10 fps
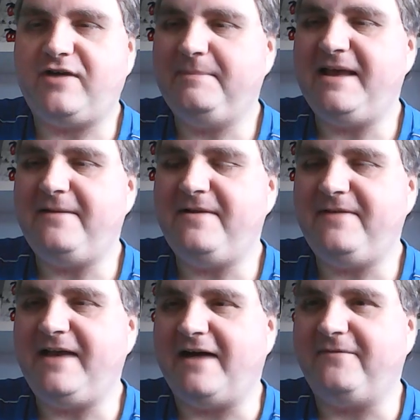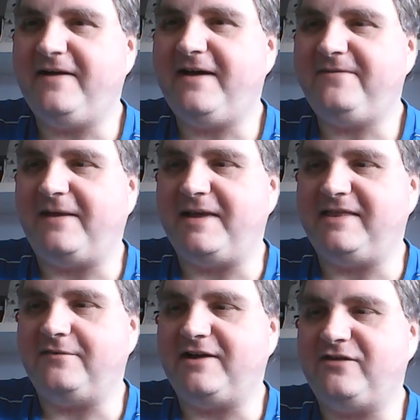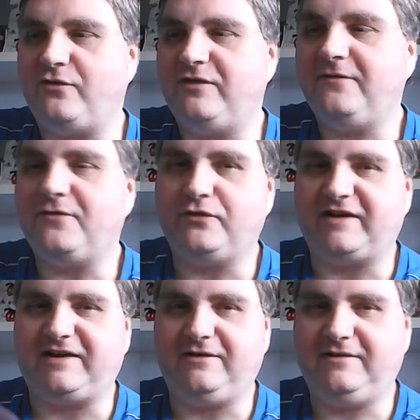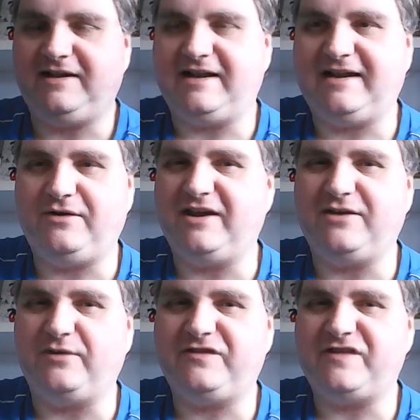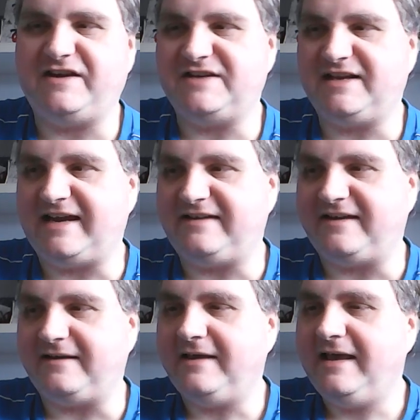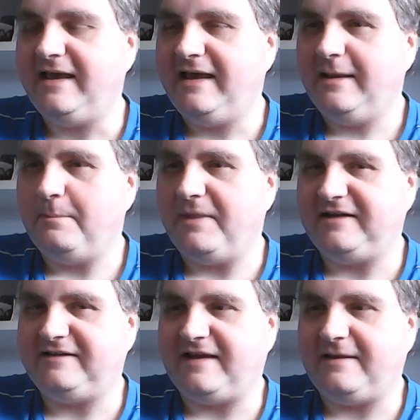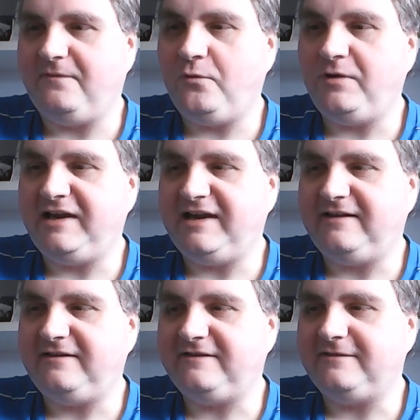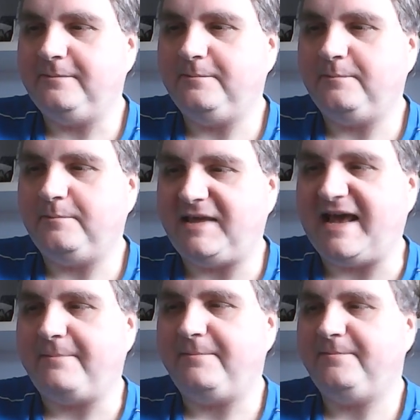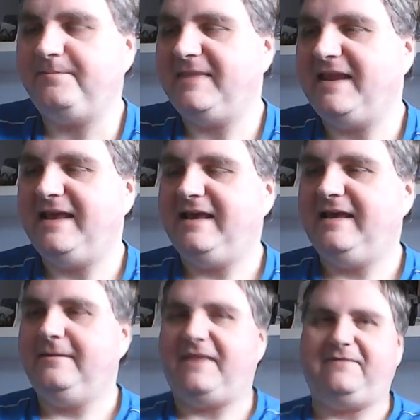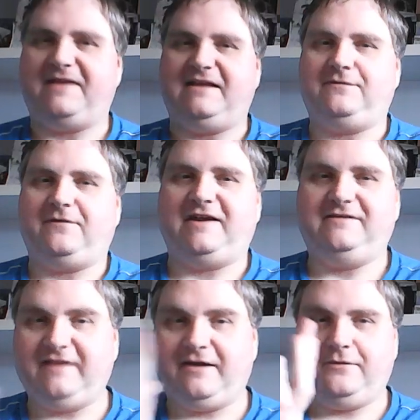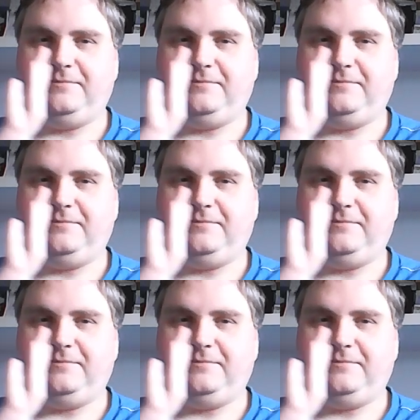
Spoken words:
made the right choice. Of course, you can always change it later, but for what it is, yeah, I think it's fine. So